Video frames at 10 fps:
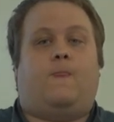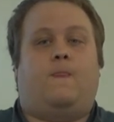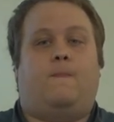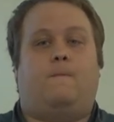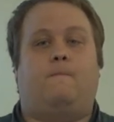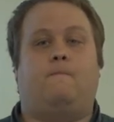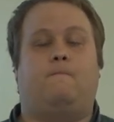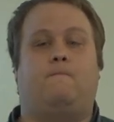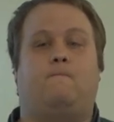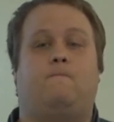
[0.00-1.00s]
Because the
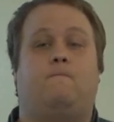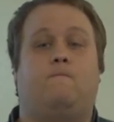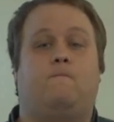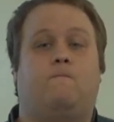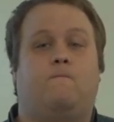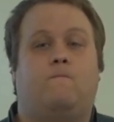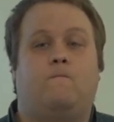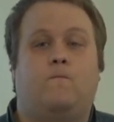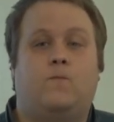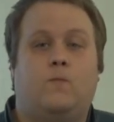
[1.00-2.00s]
example this morning was every
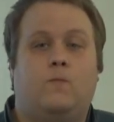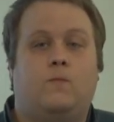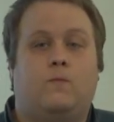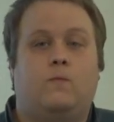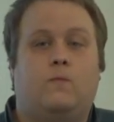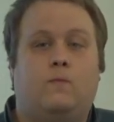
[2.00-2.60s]
which worked.